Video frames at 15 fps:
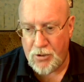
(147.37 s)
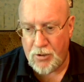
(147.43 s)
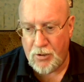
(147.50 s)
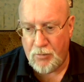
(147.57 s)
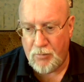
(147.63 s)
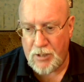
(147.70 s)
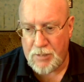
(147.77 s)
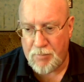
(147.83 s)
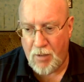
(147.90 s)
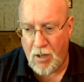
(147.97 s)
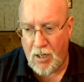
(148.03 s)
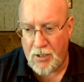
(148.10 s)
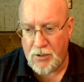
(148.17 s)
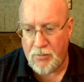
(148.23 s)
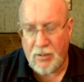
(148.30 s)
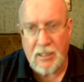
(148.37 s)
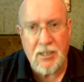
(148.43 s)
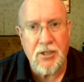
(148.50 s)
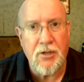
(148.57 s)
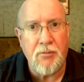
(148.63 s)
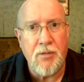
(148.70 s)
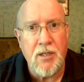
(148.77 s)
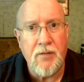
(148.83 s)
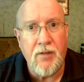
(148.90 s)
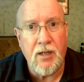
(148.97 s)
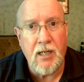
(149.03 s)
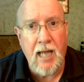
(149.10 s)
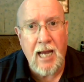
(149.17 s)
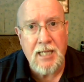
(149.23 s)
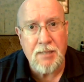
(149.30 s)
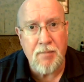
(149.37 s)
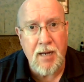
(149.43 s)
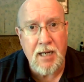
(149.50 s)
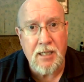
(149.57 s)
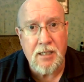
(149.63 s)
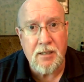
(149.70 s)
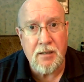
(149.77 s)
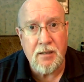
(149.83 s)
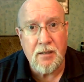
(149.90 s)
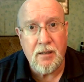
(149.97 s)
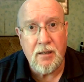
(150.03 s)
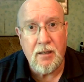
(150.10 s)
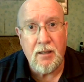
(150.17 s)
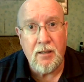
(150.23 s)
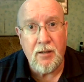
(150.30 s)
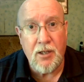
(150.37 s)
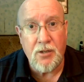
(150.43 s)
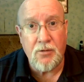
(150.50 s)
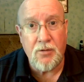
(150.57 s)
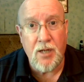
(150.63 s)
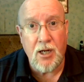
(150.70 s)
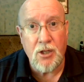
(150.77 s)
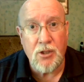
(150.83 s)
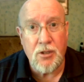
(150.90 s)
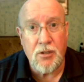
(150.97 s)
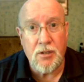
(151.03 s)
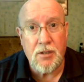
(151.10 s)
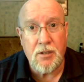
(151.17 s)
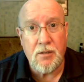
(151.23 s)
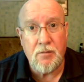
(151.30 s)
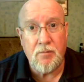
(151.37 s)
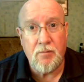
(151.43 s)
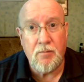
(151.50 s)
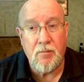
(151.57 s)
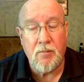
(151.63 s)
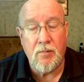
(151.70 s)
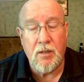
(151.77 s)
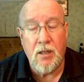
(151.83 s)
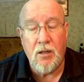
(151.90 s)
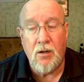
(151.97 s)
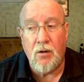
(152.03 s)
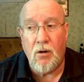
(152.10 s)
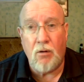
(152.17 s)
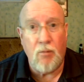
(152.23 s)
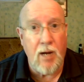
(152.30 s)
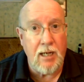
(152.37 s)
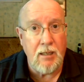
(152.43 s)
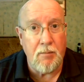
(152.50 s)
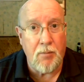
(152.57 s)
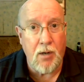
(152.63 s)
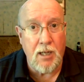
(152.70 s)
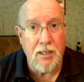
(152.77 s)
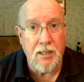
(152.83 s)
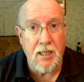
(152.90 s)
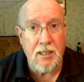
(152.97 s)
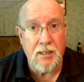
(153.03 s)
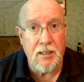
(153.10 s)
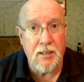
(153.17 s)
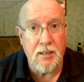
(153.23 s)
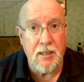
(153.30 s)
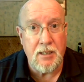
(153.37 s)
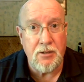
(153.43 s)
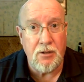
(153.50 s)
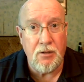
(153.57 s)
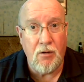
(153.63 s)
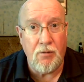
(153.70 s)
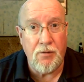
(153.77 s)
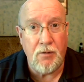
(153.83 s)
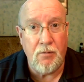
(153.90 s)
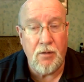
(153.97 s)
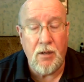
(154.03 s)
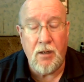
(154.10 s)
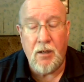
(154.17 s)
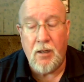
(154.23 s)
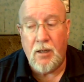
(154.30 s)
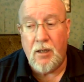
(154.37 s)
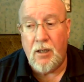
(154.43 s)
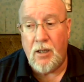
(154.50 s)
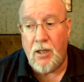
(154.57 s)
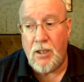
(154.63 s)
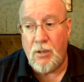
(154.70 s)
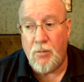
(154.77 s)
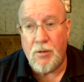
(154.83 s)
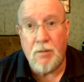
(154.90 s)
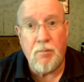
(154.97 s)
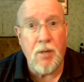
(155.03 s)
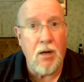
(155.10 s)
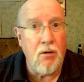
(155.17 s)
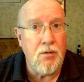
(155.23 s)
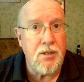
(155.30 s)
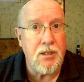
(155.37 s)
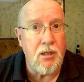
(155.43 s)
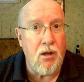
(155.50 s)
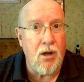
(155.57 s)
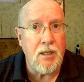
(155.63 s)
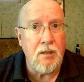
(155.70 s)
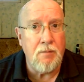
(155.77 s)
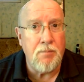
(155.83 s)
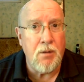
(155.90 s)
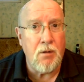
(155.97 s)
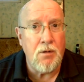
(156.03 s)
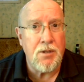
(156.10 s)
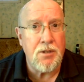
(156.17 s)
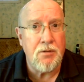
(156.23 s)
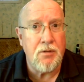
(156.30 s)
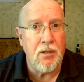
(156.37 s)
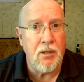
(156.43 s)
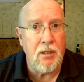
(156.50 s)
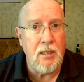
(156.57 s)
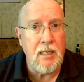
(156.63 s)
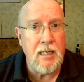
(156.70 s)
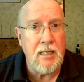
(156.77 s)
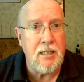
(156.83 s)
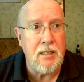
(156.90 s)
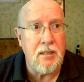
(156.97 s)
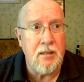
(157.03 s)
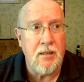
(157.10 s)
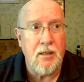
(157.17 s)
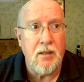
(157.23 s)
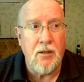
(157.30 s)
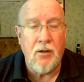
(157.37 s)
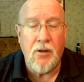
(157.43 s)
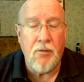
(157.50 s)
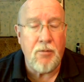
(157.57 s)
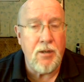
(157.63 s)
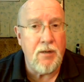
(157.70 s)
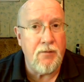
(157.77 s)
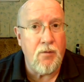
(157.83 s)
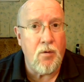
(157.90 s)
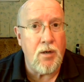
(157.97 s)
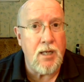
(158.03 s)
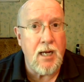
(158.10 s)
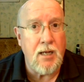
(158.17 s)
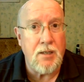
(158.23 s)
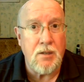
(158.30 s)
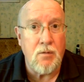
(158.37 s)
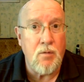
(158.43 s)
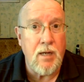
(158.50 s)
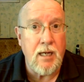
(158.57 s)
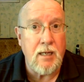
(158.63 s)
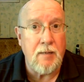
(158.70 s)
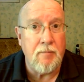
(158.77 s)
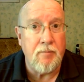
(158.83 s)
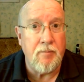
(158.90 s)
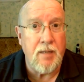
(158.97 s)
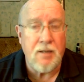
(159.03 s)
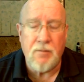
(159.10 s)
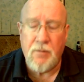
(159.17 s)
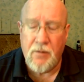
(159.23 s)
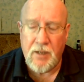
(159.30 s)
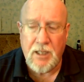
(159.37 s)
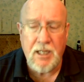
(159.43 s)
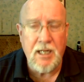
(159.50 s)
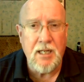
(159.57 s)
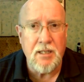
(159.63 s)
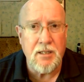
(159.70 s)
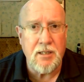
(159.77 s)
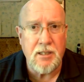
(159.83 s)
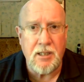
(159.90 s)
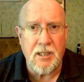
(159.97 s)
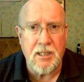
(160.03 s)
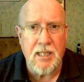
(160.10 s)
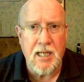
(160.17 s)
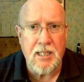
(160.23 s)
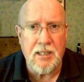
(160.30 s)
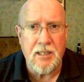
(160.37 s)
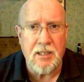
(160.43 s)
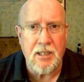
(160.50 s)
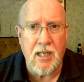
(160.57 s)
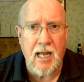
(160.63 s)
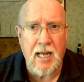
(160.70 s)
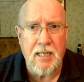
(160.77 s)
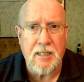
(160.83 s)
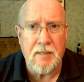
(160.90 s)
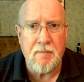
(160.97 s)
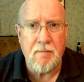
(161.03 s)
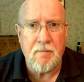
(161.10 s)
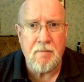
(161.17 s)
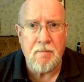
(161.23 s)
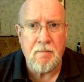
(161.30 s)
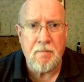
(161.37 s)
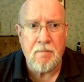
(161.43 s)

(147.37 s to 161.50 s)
Be sure to respond to at least 3 of the classmates' introductions or writing processes as you go through. And you want to log in and post on at least 3 or 4 days a week. That's one of the keys to success in this class.